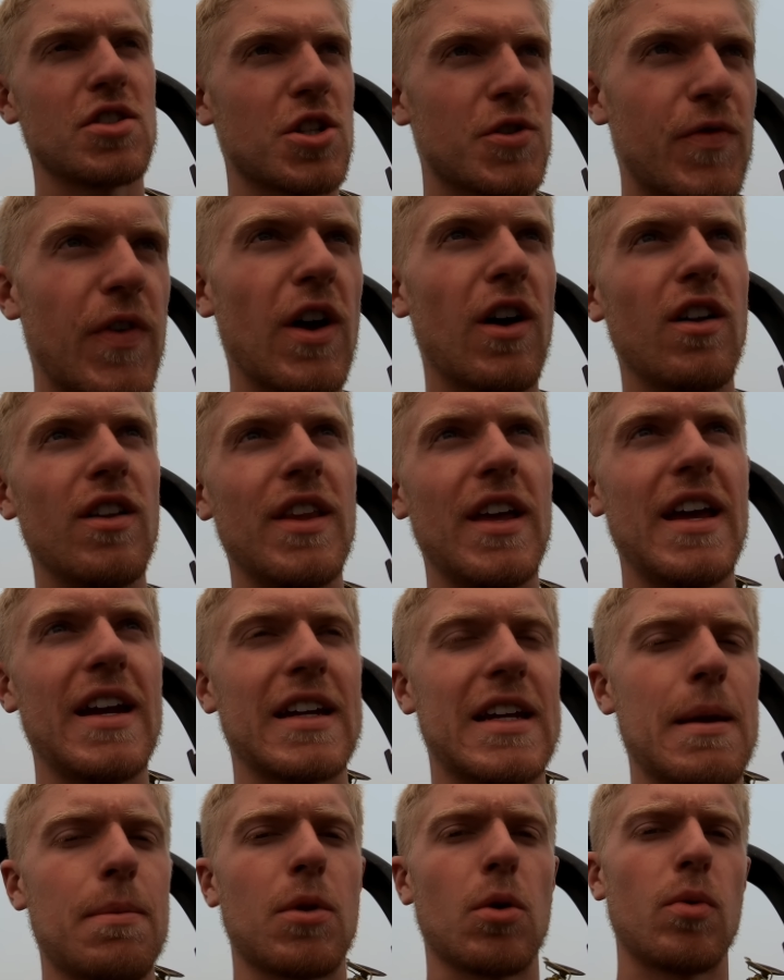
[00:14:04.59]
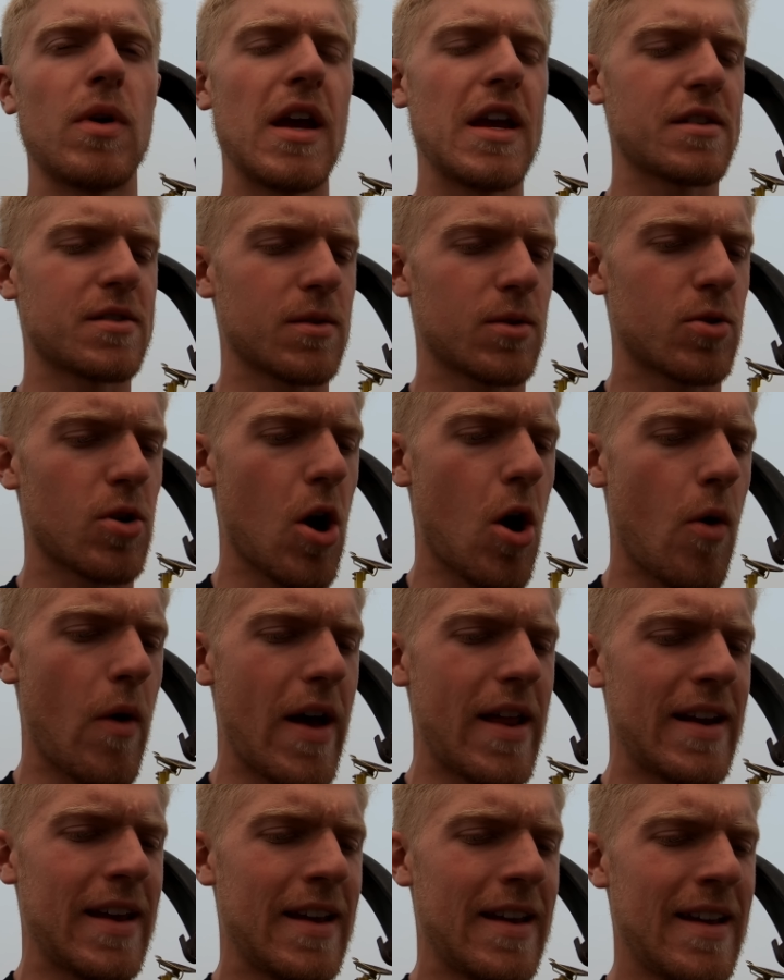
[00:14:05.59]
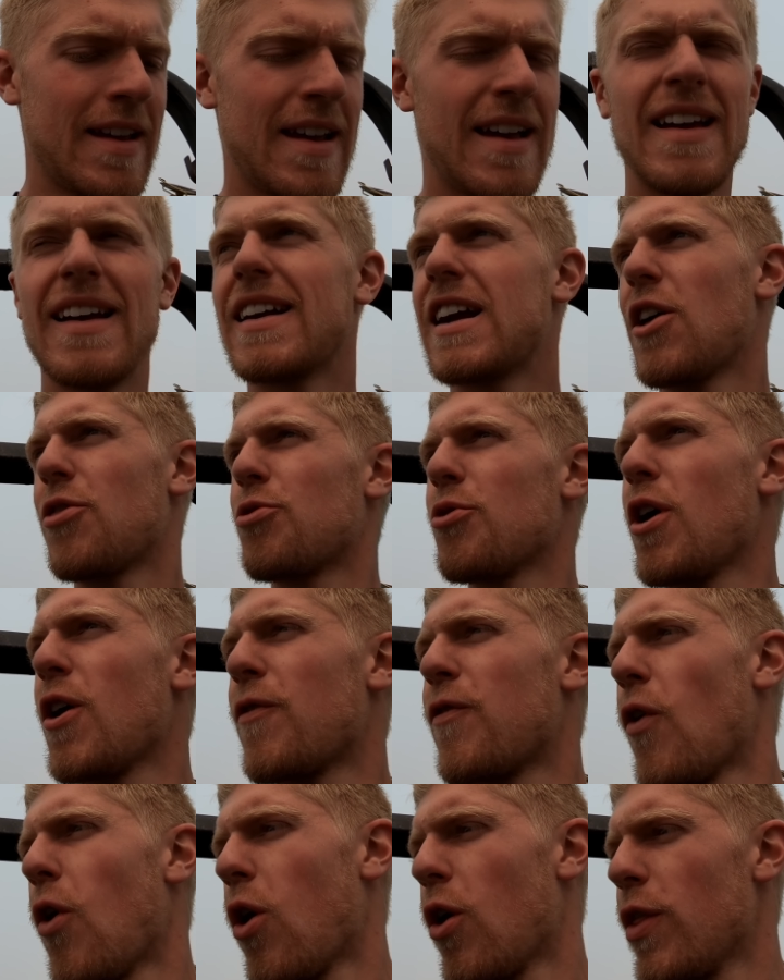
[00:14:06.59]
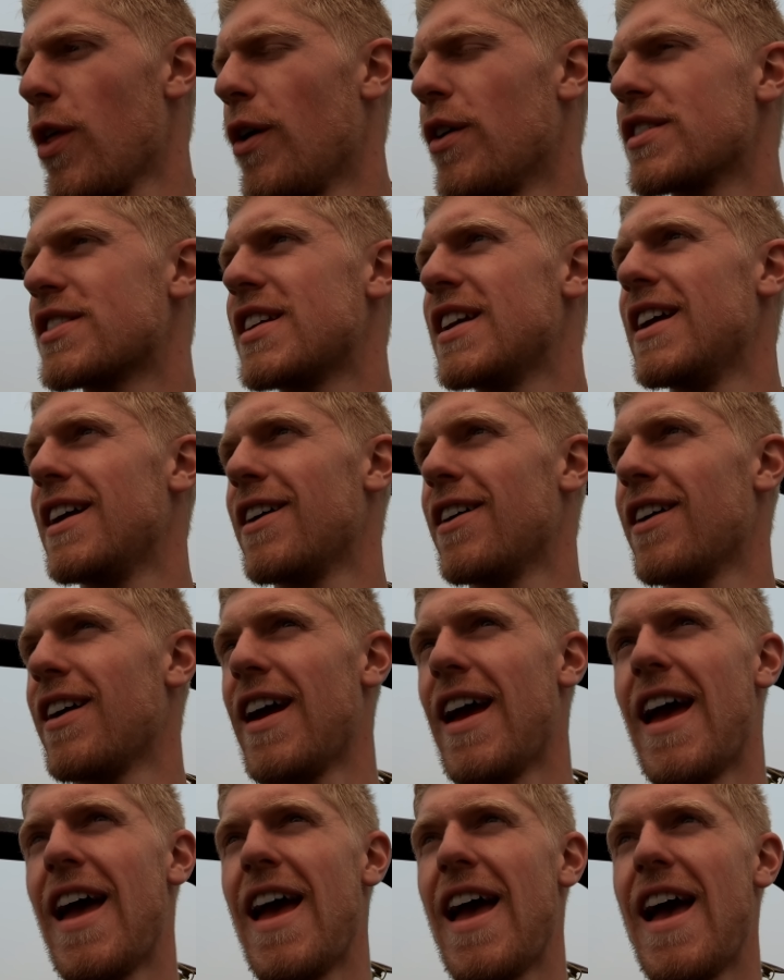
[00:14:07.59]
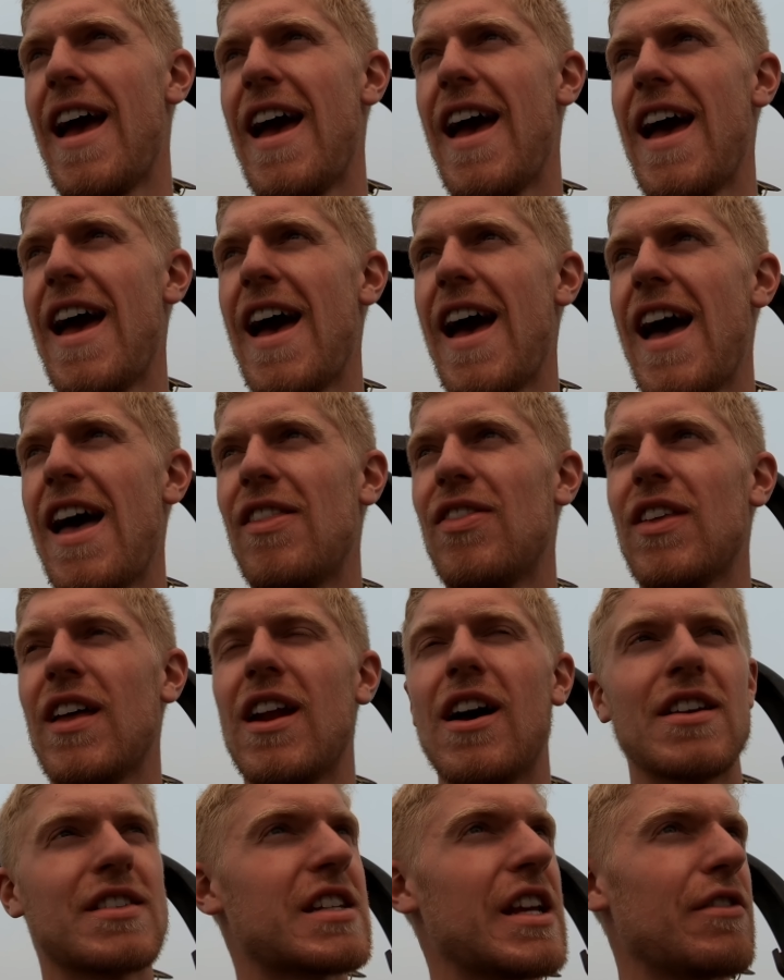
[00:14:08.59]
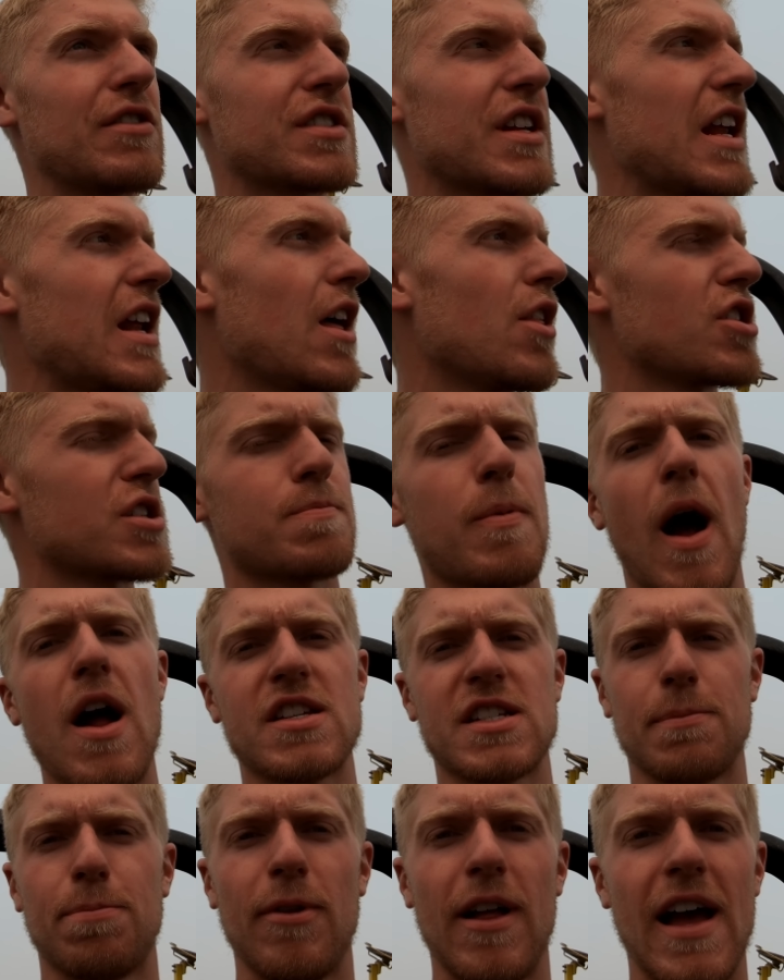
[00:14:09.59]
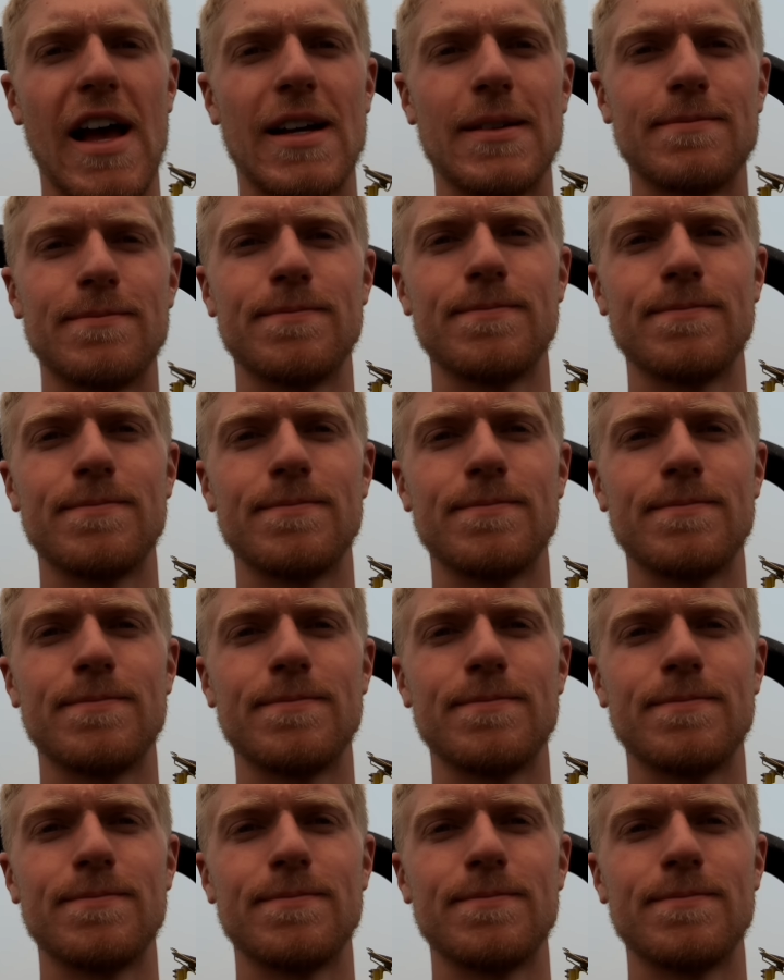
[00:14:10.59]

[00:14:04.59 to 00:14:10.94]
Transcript: Just fill it in, keep the weeds from growing. Got three or four of those here, and then I'll see if there's any other spots to plant.